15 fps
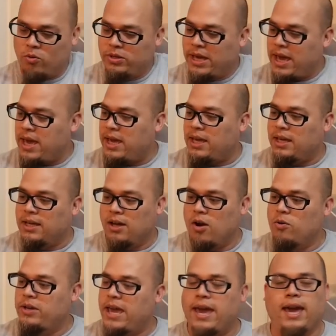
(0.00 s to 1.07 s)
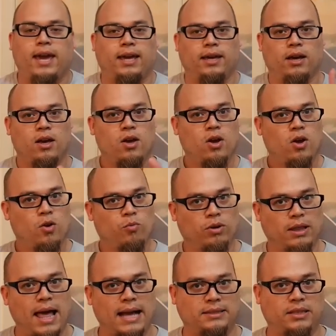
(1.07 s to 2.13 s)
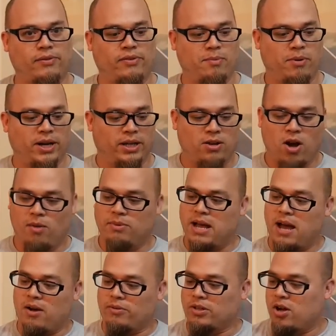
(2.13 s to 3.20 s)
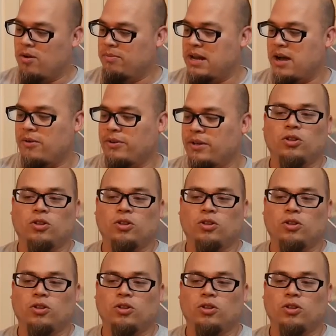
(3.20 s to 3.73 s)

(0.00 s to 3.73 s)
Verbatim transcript: Okay, okay. Relax, everybody. Calm down. Calm down.